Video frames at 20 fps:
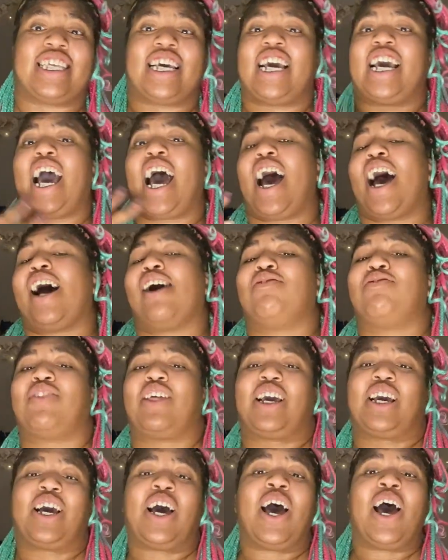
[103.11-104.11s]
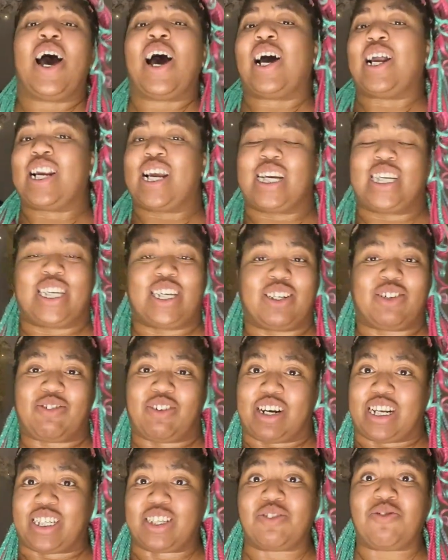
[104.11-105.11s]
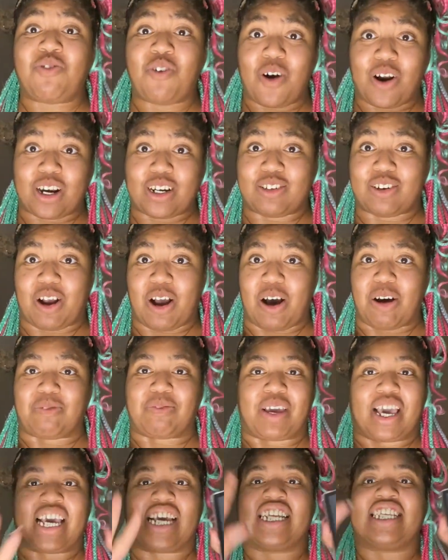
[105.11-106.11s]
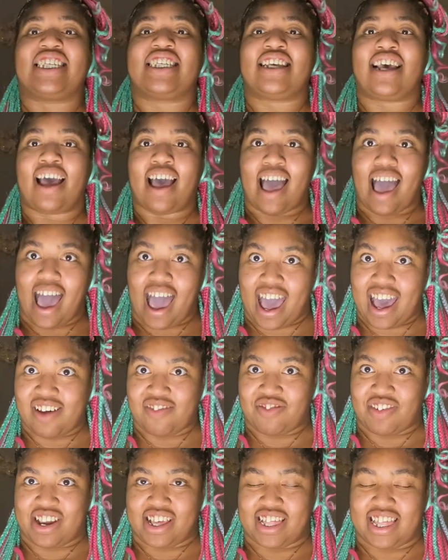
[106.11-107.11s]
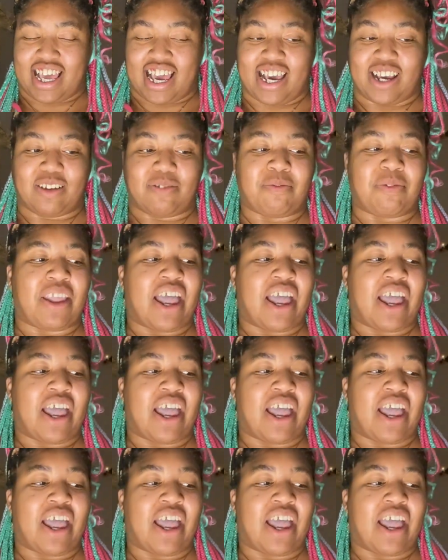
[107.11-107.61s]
they have like a 1920s wardrobe. It's everything.